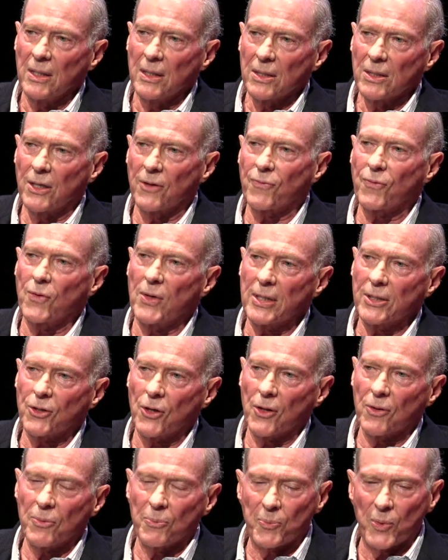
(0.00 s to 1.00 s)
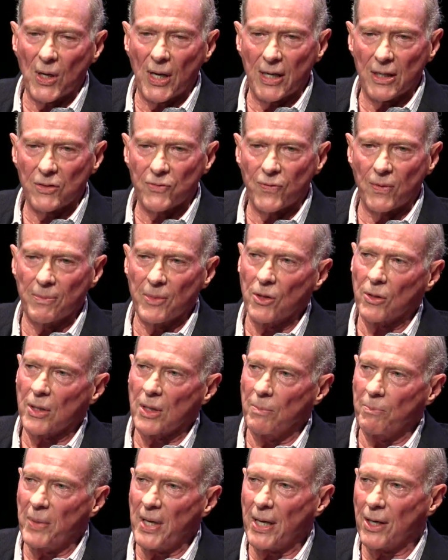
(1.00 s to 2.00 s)
differentiate the products from their
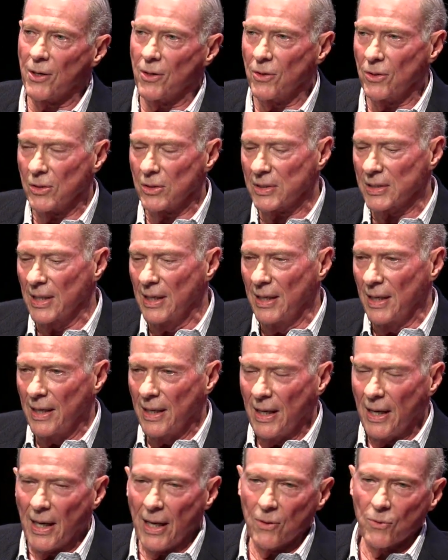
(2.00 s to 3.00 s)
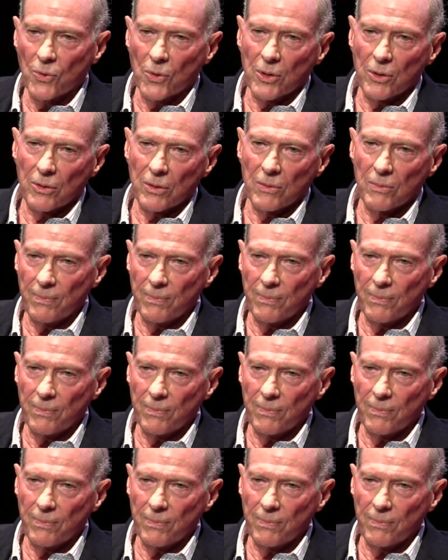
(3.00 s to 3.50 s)
competitors. And